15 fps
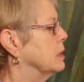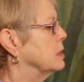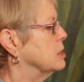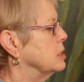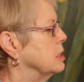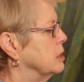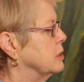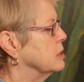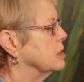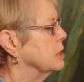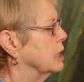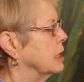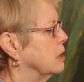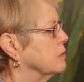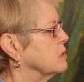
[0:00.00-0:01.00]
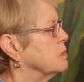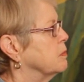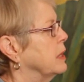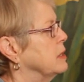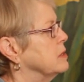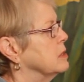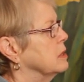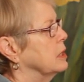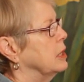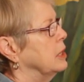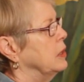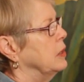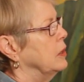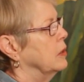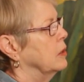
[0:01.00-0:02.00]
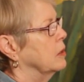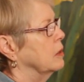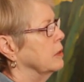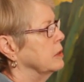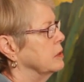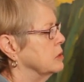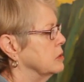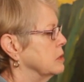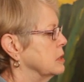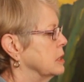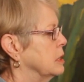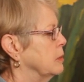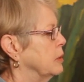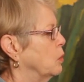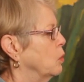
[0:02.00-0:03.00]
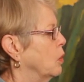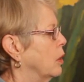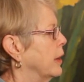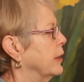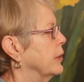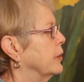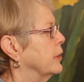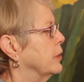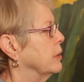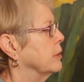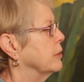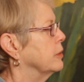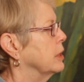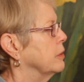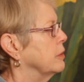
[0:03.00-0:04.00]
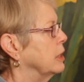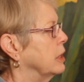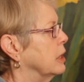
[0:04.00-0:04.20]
See this negative space in here? It's a little bit wider than the